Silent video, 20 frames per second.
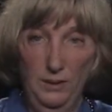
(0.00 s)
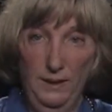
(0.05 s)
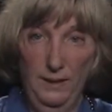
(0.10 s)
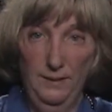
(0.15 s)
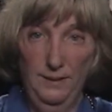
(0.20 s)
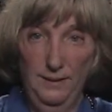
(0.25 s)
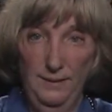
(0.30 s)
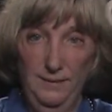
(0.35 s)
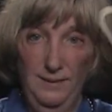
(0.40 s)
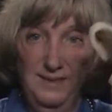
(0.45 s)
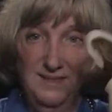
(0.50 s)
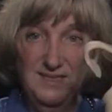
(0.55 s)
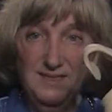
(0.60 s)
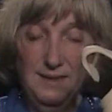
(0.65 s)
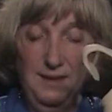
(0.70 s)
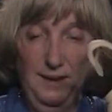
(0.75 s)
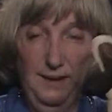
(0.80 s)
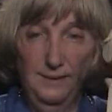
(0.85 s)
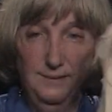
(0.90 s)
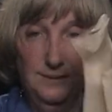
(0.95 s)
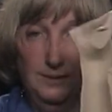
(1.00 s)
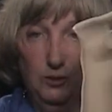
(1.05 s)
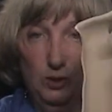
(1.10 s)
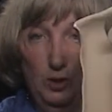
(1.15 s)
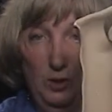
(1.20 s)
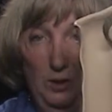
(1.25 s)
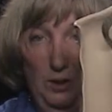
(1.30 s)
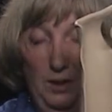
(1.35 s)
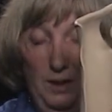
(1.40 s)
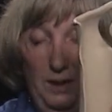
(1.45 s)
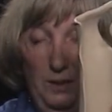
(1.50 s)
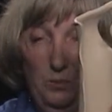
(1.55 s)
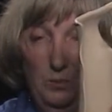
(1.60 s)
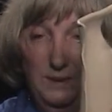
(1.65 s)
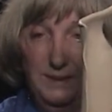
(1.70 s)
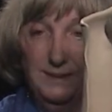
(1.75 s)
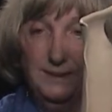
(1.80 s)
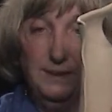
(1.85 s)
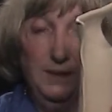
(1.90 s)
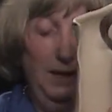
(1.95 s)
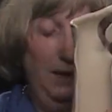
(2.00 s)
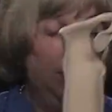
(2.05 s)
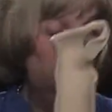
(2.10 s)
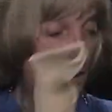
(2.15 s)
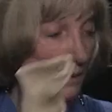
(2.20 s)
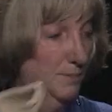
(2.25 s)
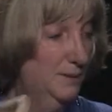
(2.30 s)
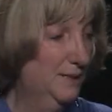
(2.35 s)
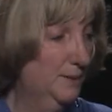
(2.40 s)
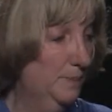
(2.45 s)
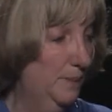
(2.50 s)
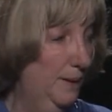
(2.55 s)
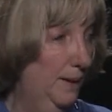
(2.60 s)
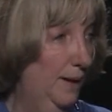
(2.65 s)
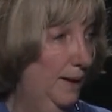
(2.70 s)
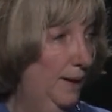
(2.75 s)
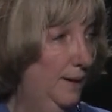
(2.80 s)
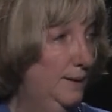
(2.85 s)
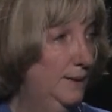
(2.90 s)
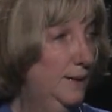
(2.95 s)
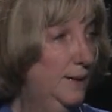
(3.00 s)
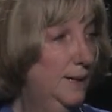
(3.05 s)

and in this case, a wrist cock-up splint.